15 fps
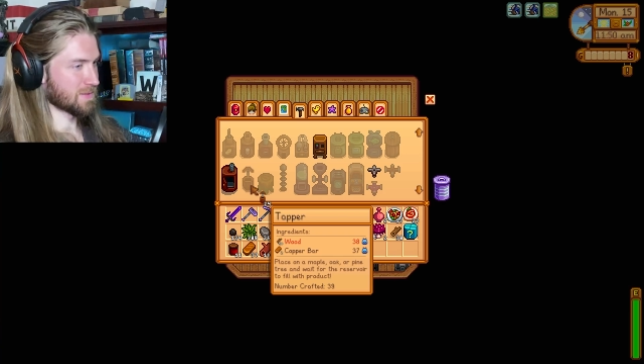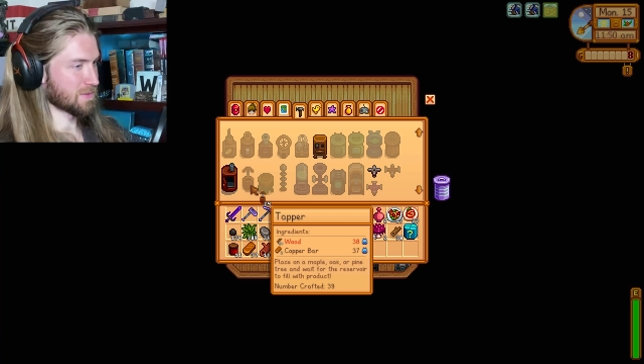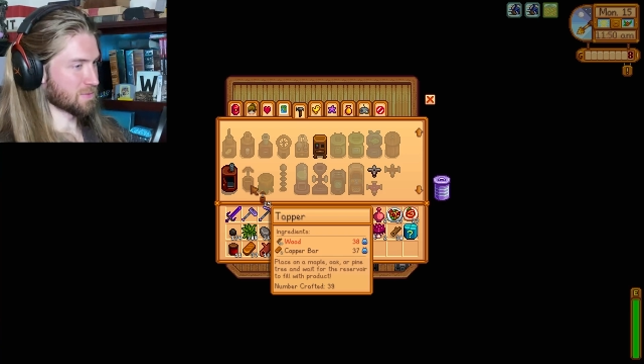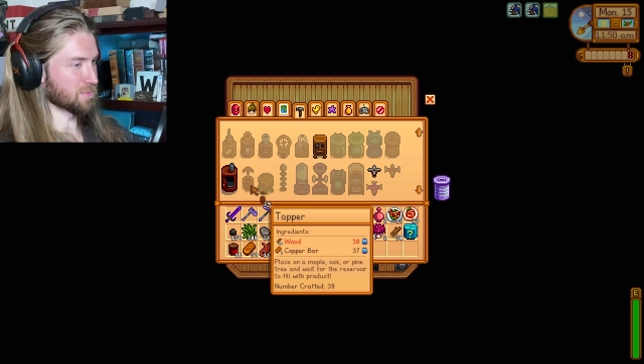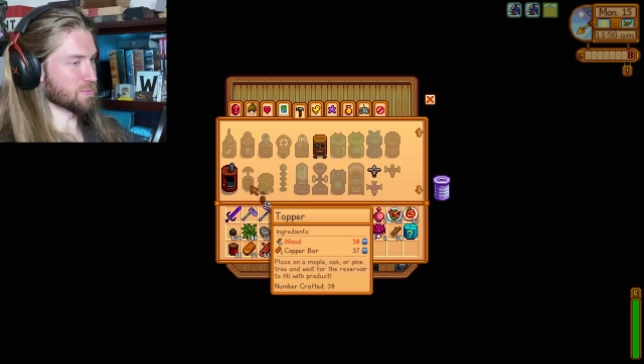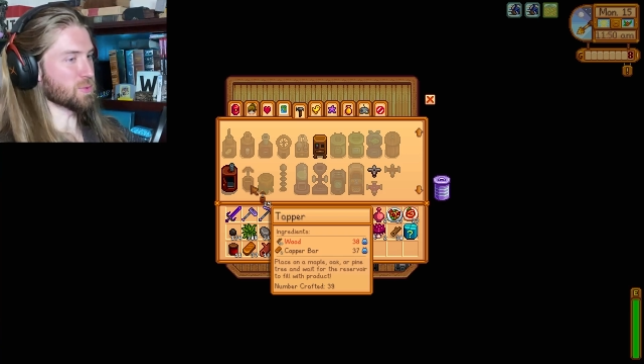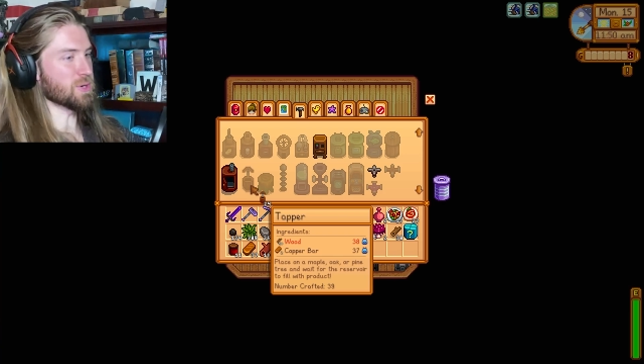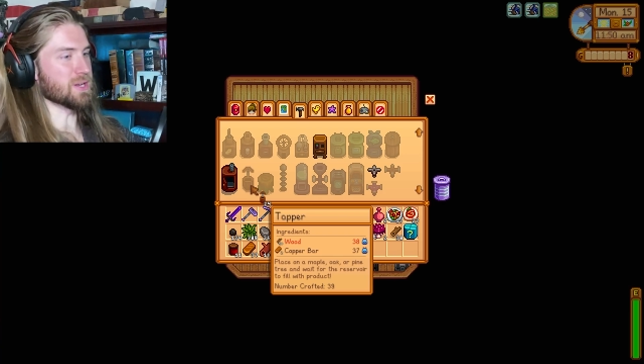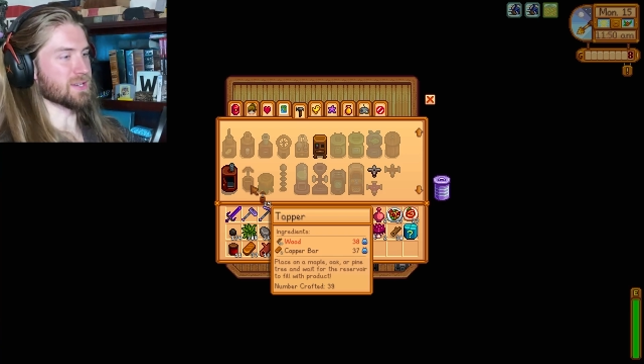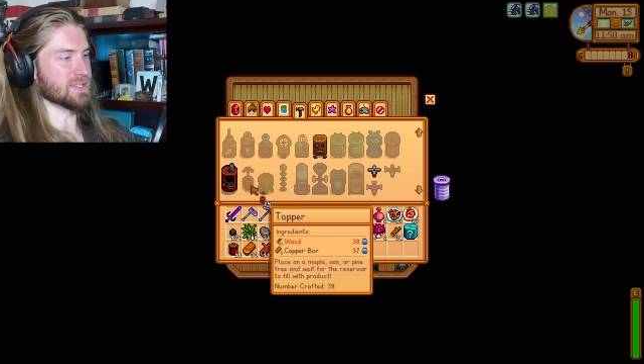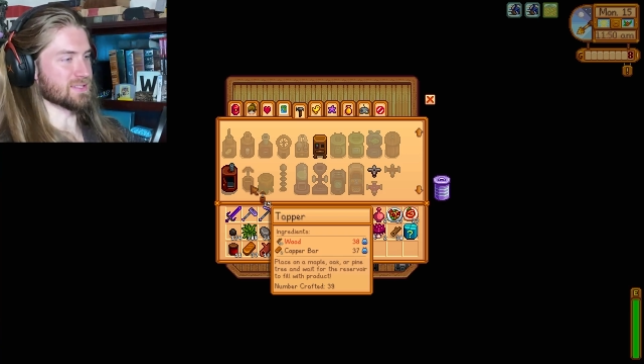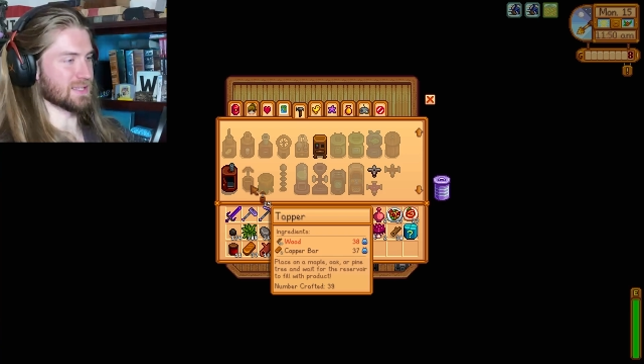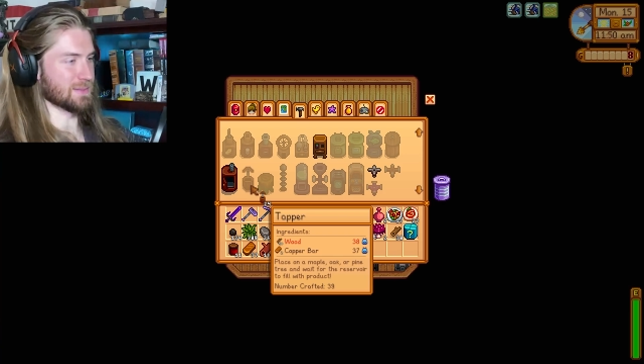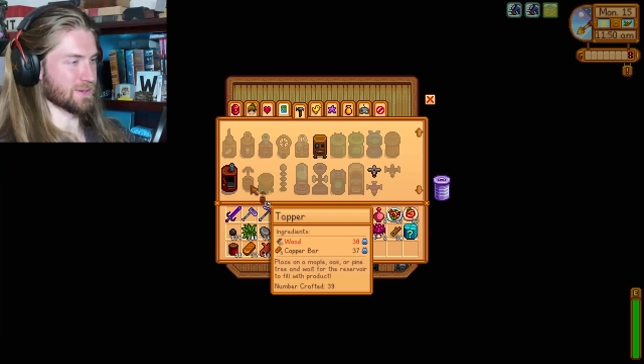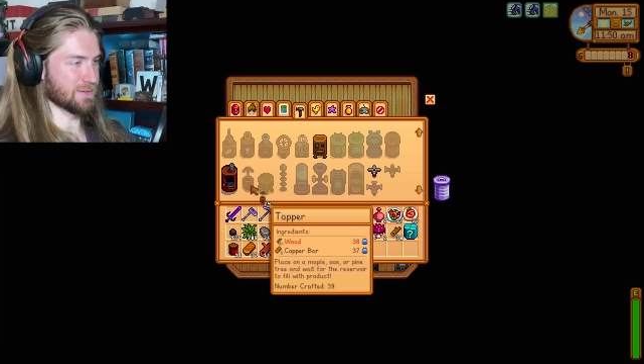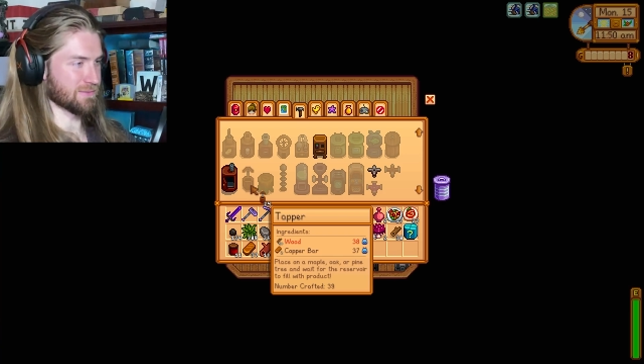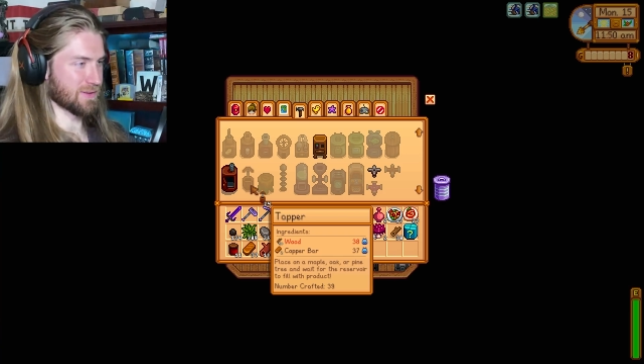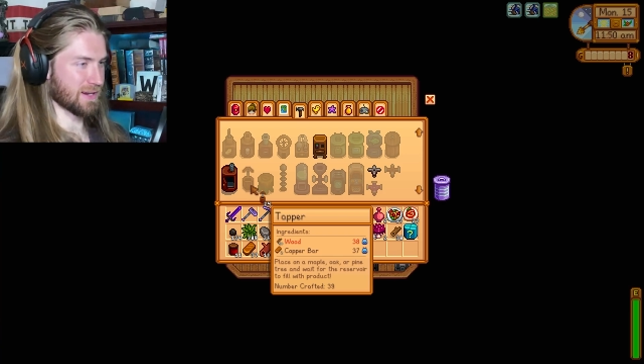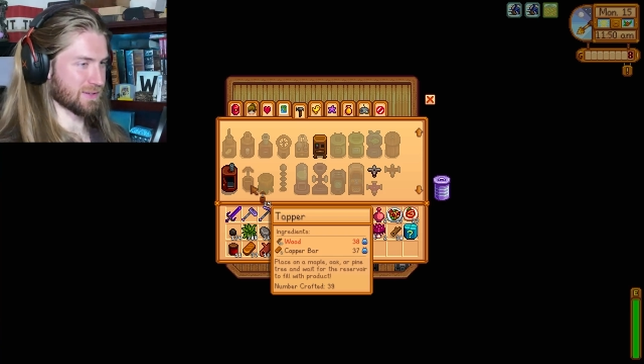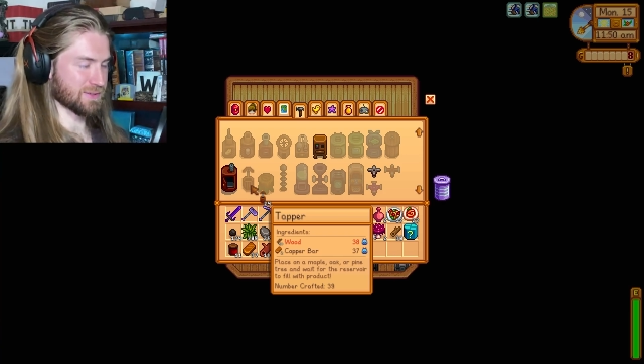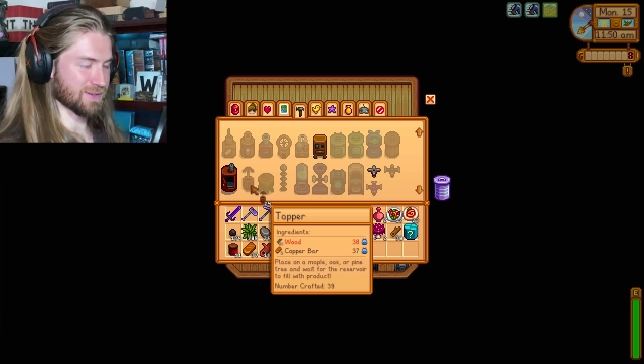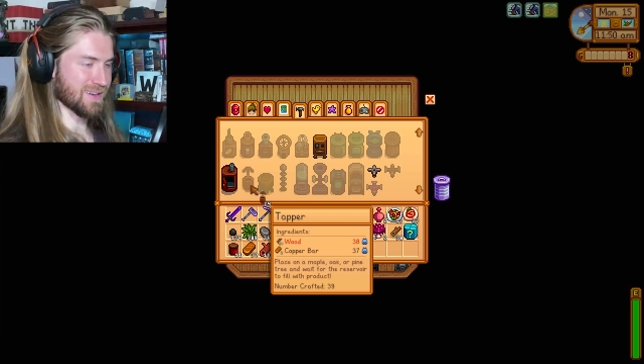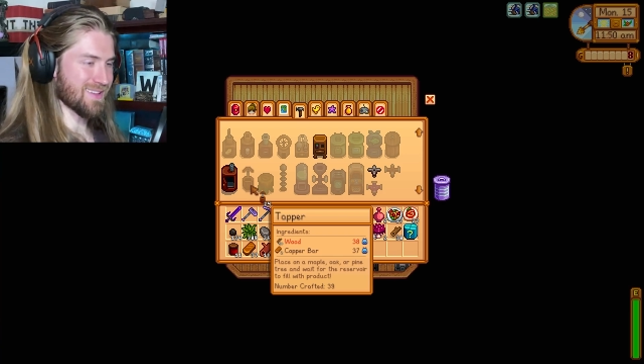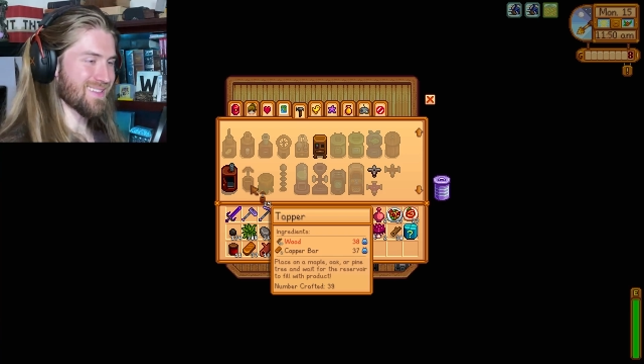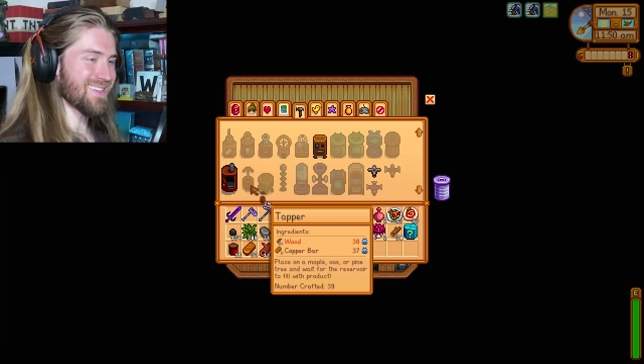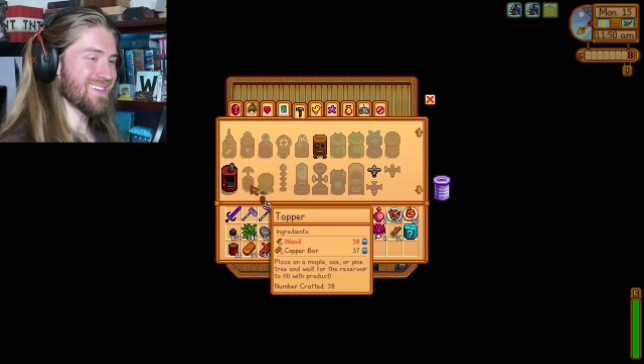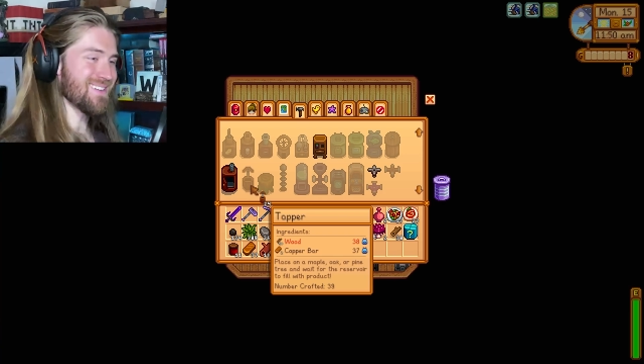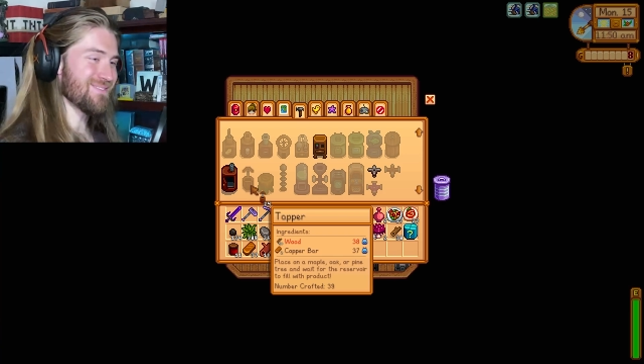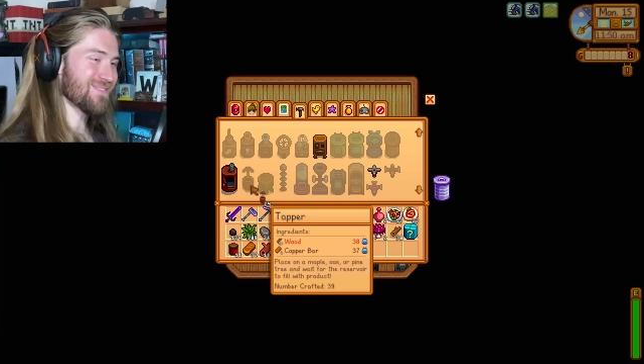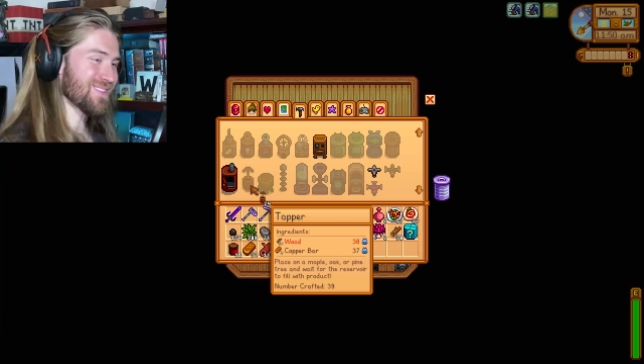Wood is the limiting factor.
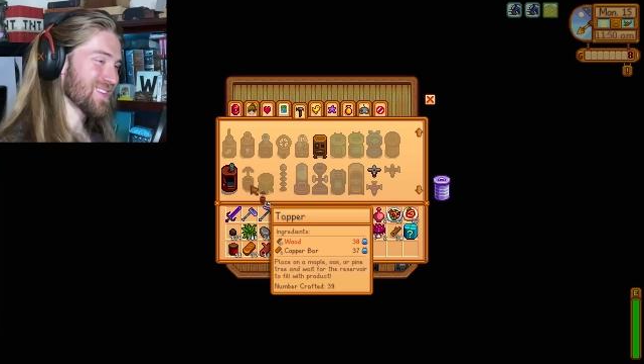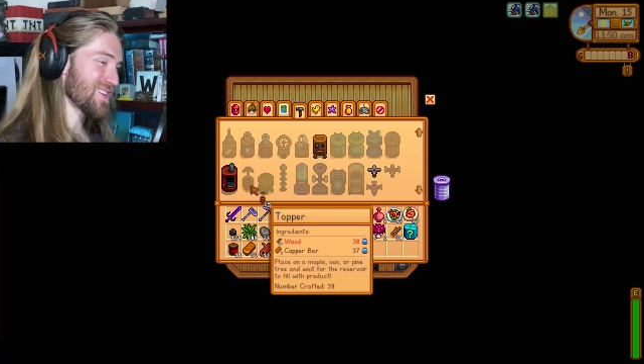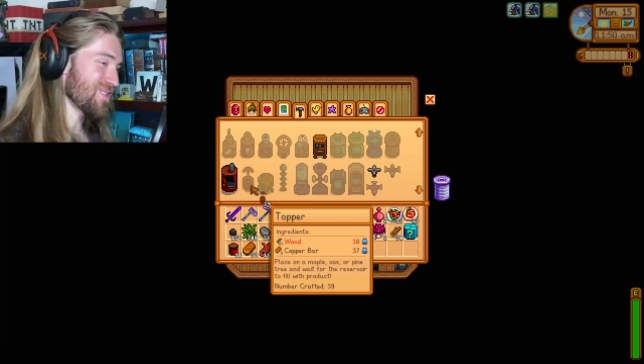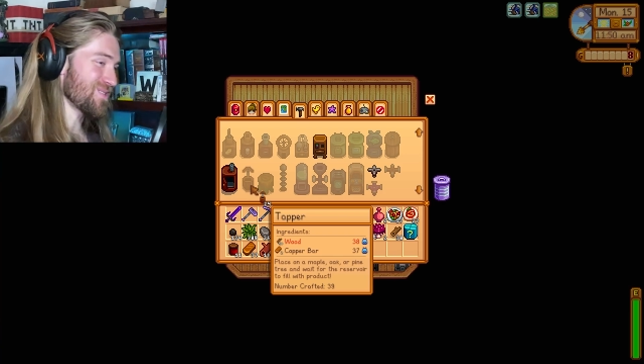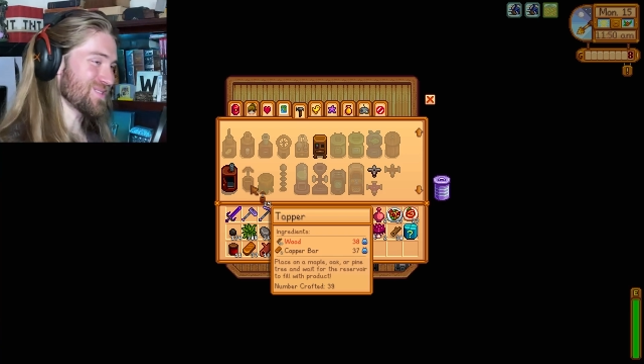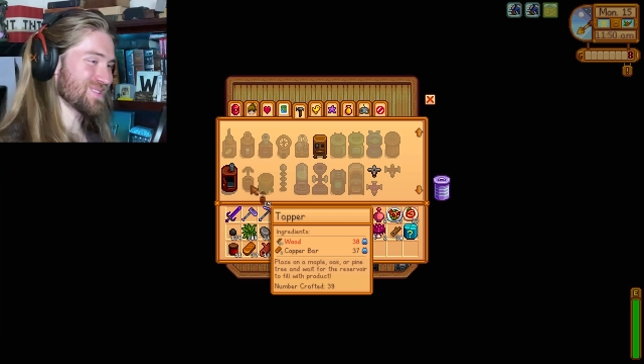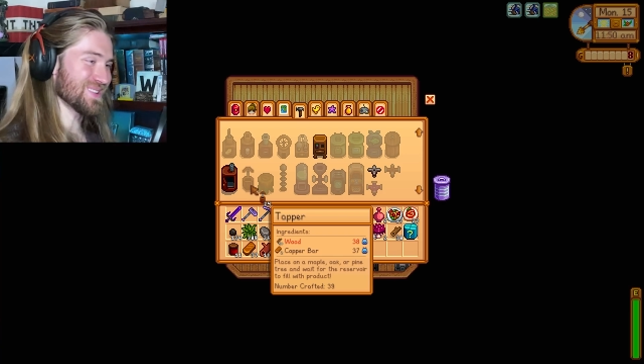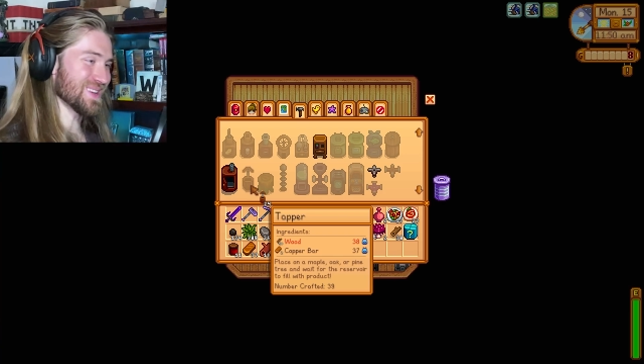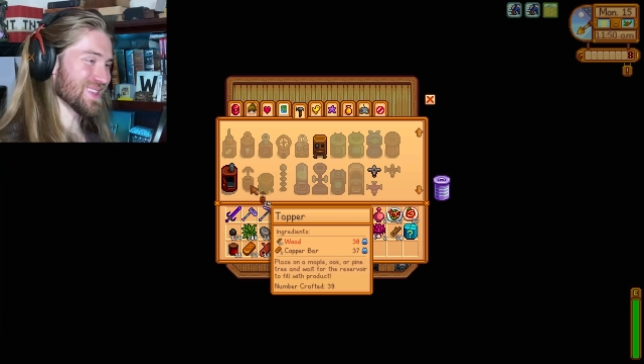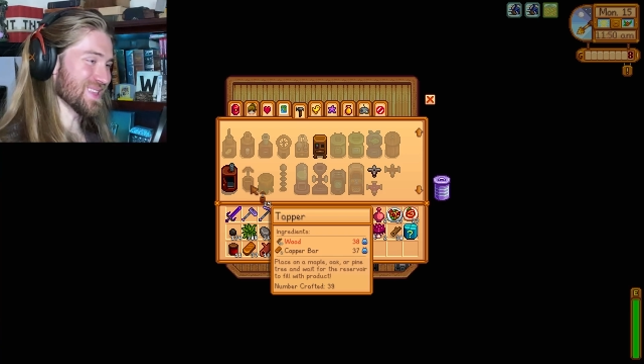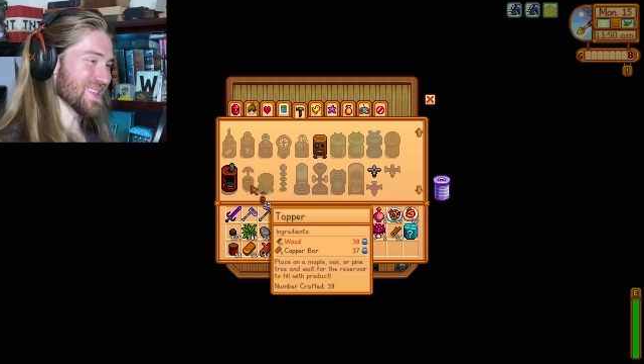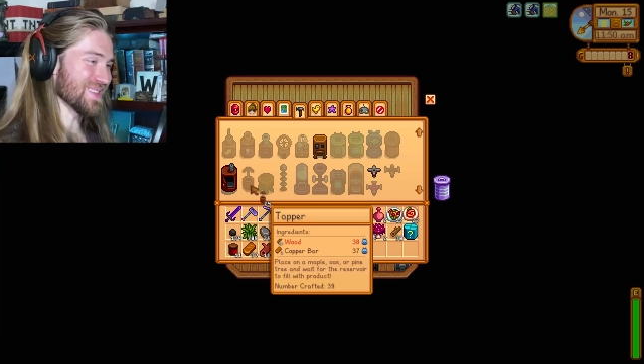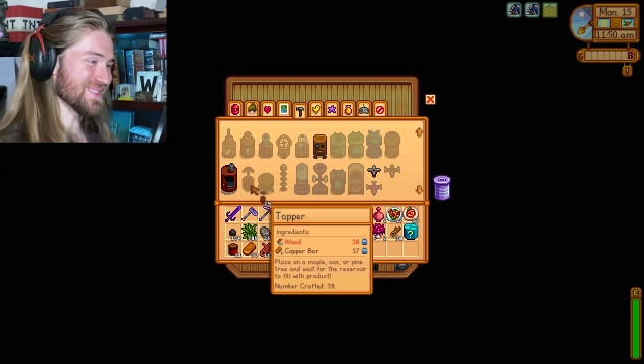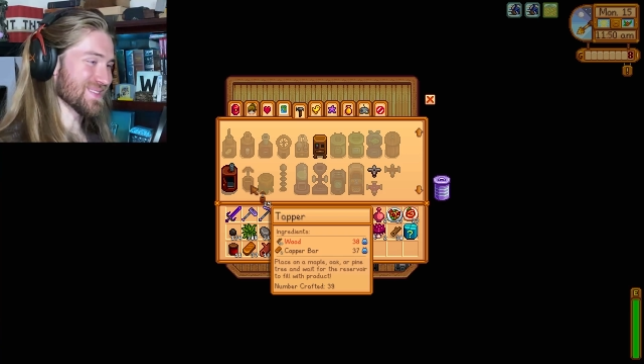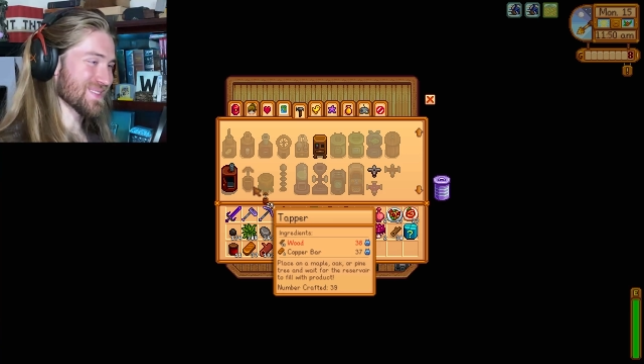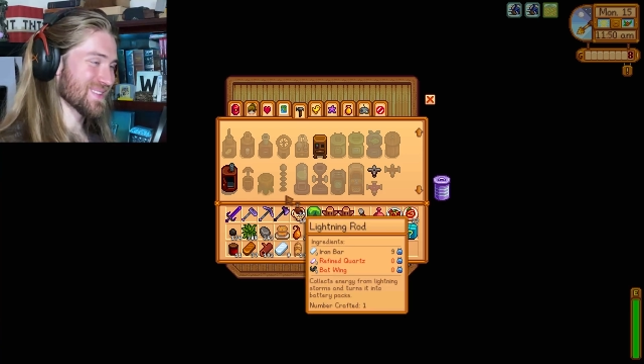Of course it is.